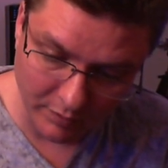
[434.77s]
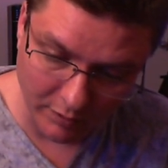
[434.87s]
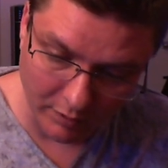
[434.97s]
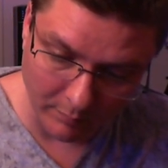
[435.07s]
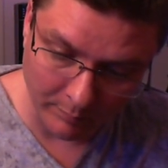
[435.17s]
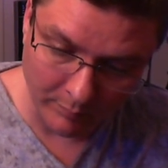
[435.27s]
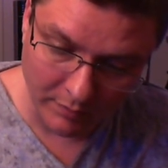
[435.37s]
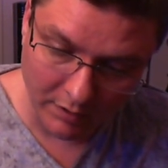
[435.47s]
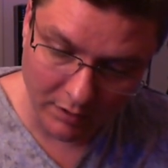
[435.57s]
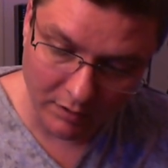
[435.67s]
Um,
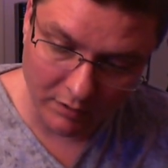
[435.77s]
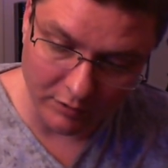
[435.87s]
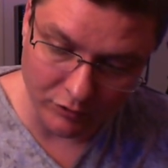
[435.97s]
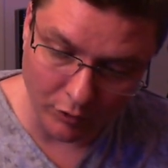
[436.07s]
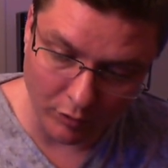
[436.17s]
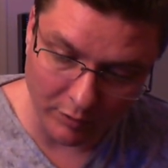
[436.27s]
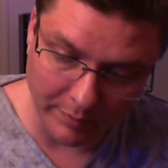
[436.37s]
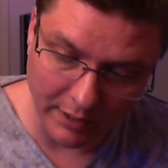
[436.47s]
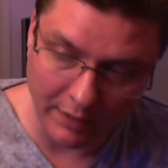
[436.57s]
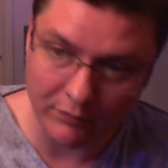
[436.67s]
controlling
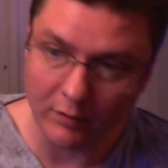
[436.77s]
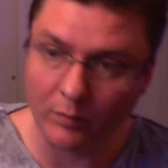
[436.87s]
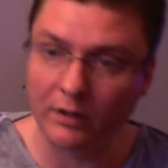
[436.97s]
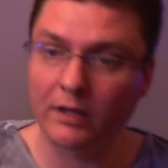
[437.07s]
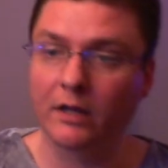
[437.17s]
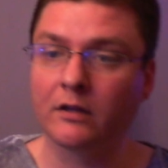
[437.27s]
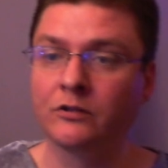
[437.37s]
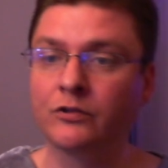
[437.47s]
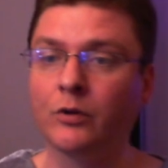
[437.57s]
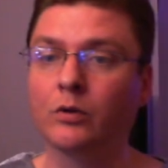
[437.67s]
behavior, when they get
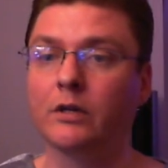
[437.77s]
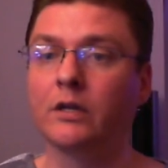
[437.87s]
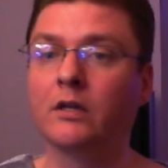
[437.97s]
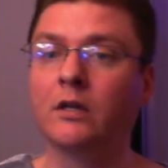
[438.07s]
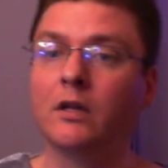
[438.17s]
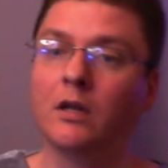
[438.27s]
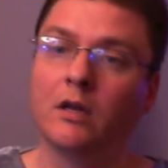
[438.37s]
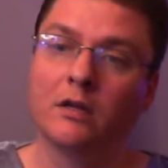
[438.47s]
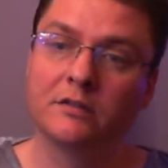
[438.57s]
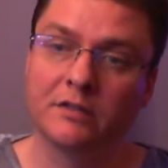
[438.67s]
controlling,
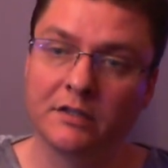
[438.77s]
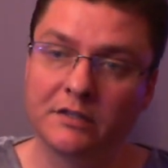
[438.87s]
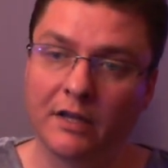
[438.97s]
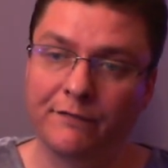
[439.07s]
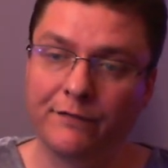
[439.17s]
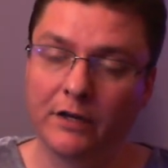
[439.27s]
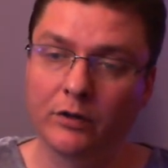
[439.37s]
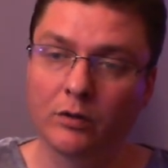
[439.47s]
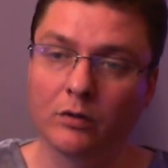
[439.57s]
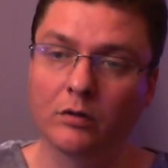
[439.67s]
since they
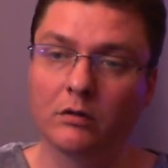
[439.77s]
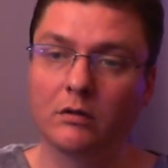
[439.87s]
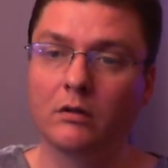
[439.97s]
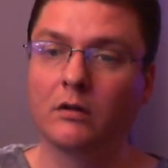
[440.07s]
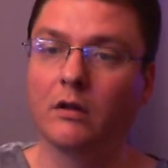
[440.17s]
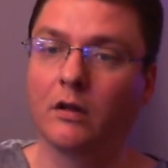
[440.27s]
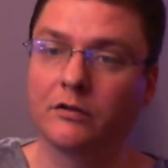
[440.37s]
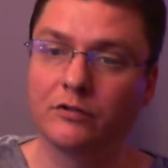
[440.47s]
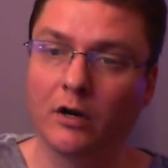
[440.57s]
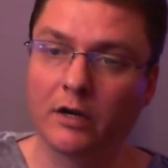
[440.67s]
feel a
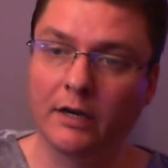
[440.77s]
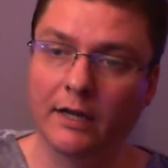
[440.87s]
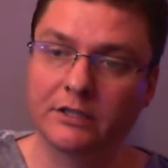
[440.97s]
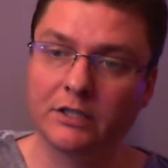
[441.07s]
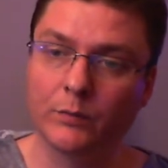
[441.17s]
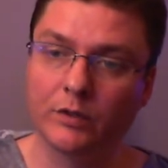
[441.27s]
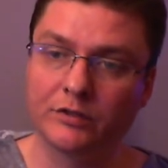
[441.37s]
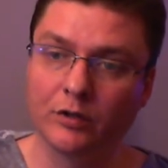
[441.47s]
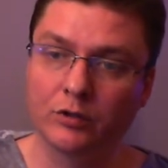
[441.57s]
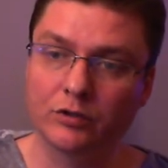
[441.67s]
strong connection with
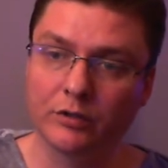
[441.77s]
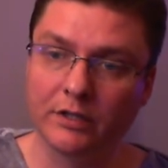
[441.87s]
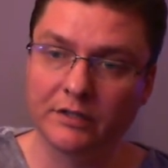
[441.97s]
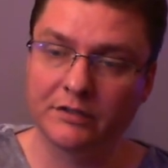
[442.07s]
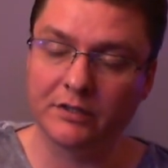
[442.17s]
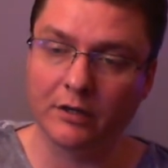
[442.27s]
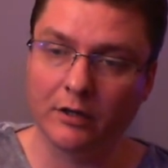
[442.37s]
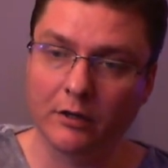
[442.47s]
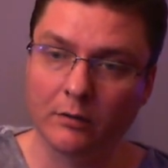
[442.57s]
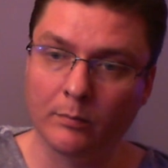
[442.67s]
socialness,
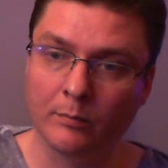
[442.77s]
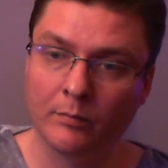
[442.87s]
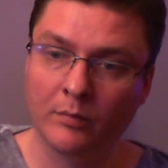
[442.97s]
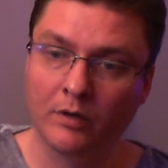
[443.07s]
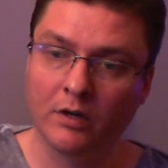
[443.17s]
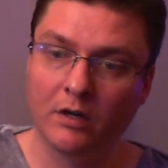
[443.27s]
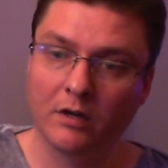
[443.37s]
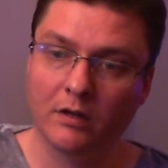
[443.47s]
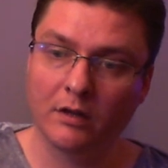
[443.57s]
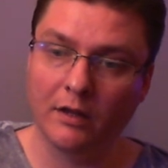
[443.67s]
um,
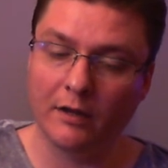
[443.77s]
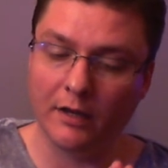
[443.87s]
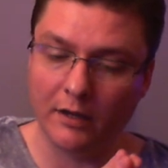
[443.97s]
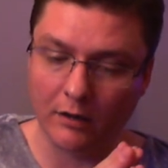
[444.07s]
they.